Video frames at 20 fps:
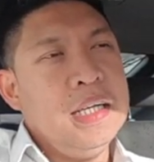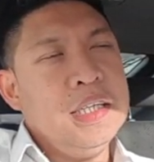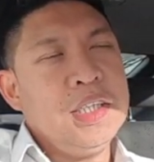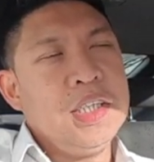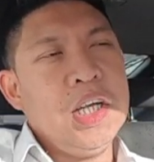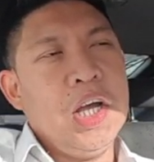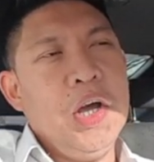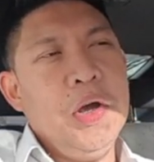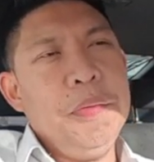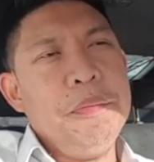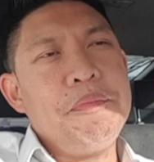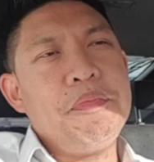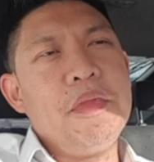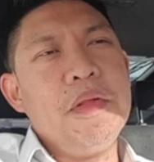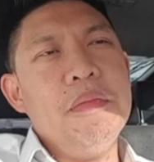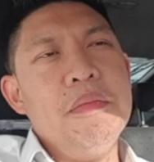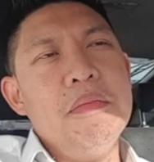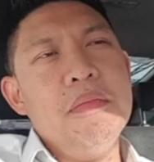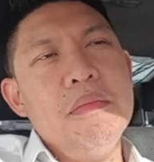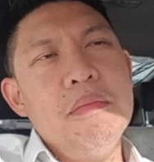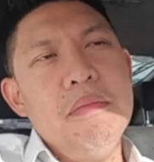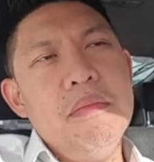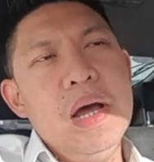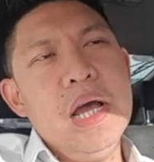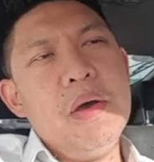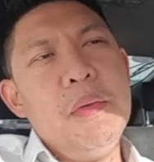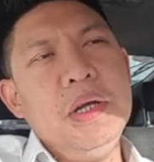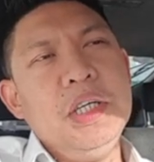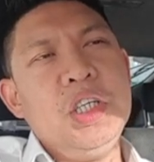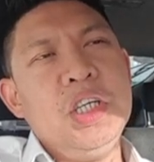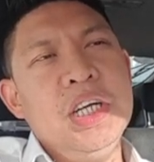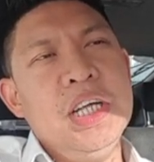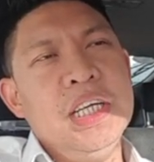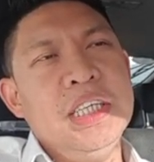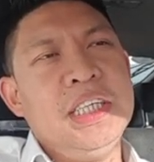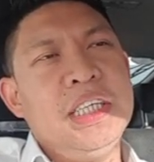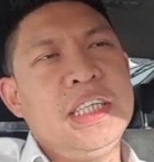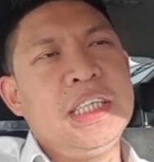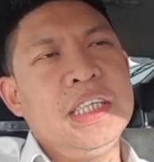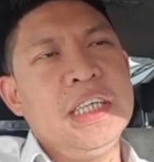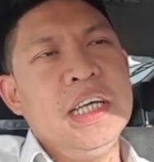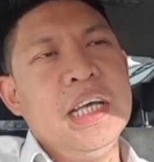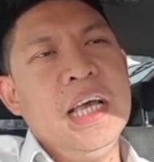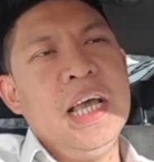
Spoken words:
So my question is